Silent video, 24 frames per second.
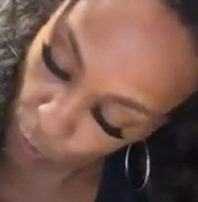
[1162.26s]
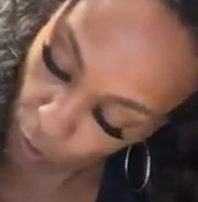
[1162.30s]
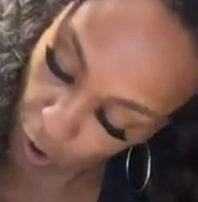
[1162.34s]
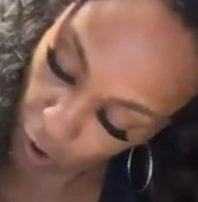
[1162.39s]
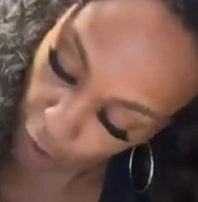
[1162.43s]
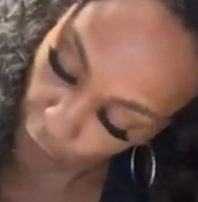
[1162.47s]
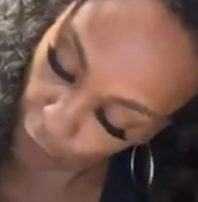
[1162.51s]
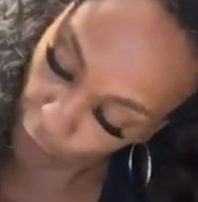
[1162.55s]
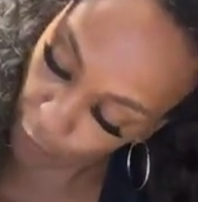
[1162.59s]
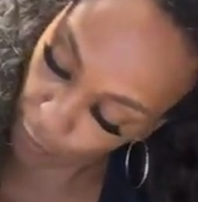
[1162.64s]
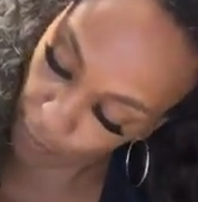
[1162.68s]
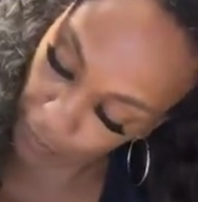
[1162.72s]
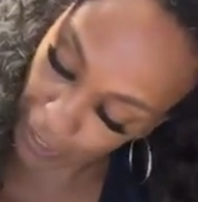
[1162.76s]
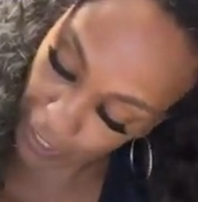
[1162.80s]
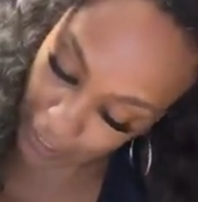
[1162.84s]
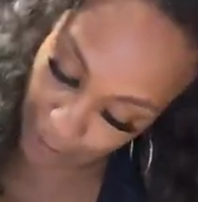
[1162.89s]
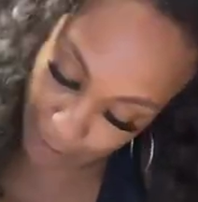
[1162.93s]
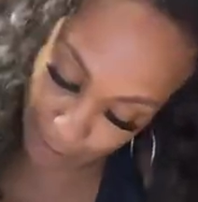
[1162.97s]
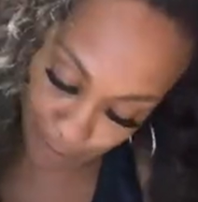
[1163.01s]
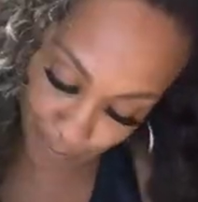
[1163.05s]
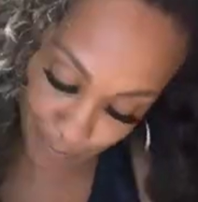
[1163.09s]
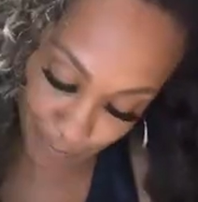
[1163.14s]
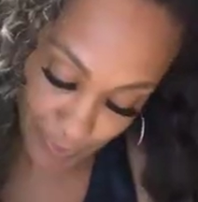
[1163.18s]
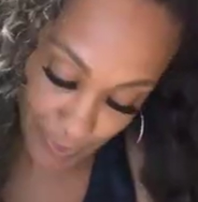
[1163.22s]
walk for
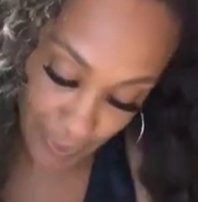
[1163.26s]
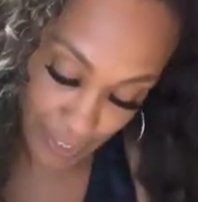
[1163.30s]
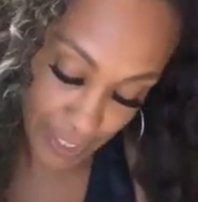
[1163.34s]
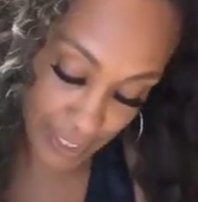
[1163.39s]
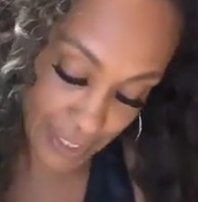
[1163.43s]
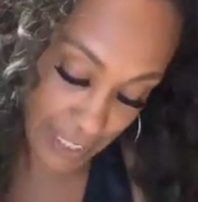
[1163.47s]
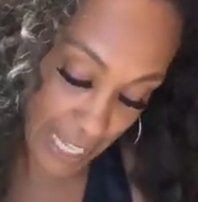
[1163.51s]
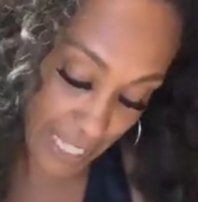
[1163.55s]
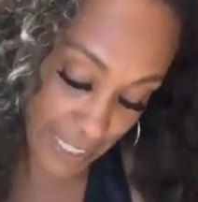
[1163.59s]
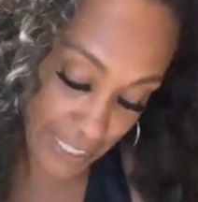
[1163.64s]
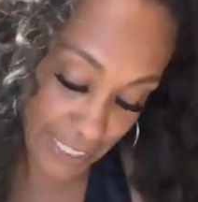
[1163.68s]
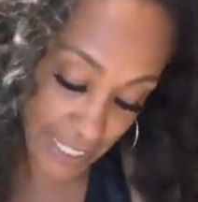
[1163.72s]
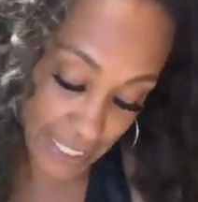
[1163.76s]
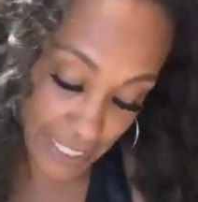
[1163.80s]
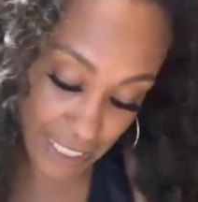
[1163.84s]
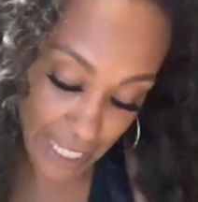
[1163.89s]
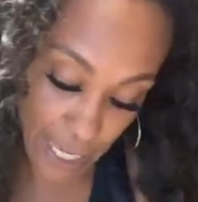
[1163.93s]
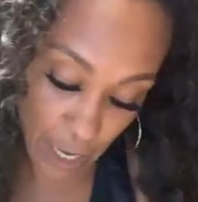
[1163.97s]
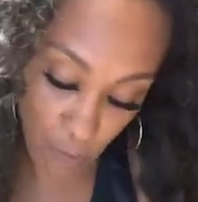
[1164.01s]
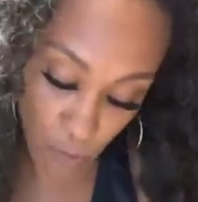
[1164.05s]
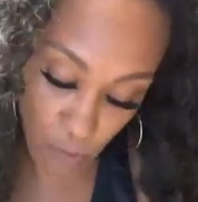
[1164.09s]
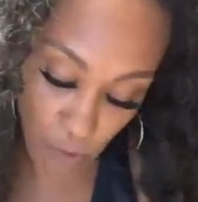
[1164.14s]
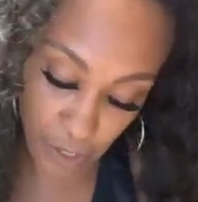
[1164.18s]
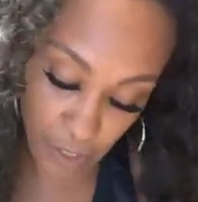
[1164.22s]
me, because I did
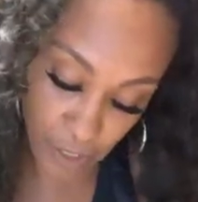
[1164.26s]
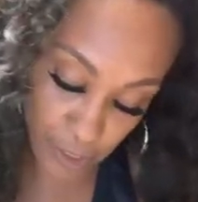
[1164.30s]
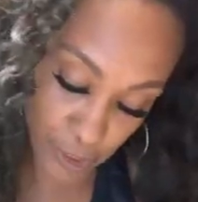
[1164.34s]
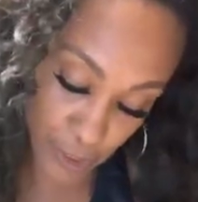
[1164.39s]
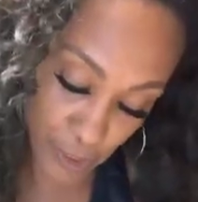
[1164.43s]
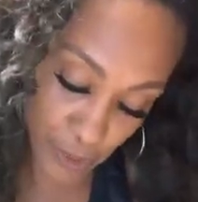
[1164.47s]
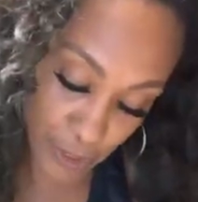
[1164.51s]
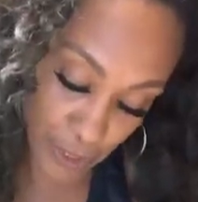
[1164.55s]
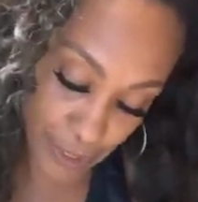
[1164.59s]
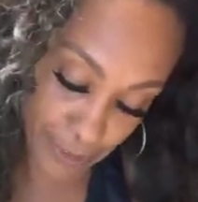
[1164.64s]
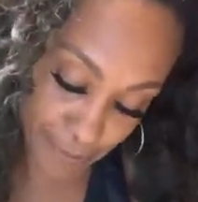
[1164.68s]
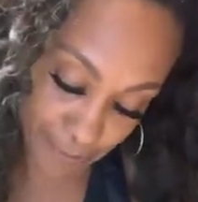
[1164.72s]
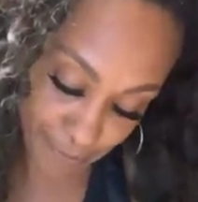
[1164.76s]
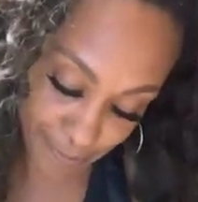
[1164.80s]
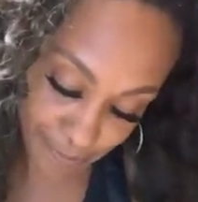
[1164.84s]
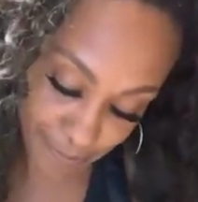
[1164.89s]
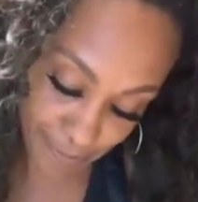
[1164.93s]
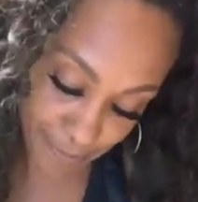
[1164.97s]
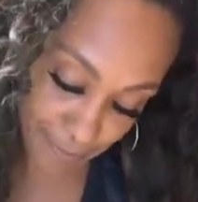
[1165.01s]
not want to do it.